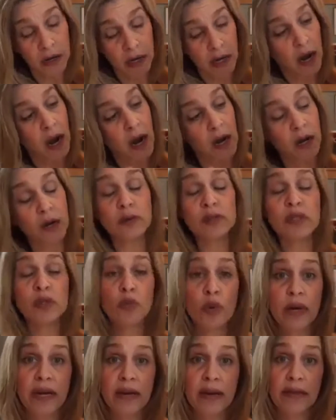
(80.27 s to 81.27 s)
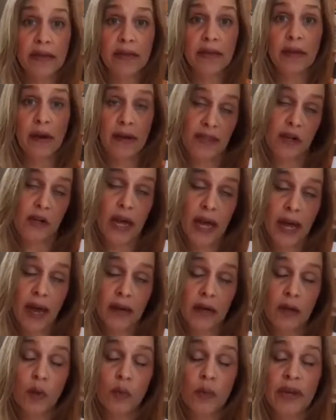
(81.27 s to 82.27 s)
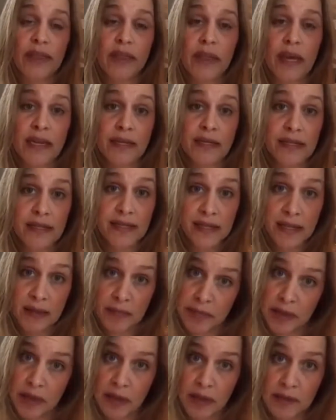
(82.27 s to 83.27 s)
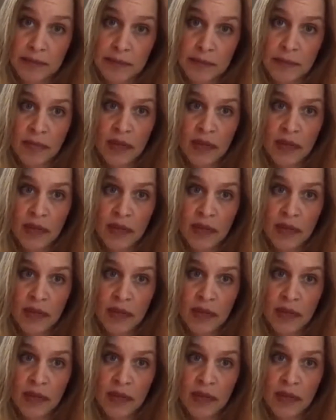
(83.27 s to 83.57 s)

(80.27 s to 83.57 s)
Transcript: cows and their cattle with a symbol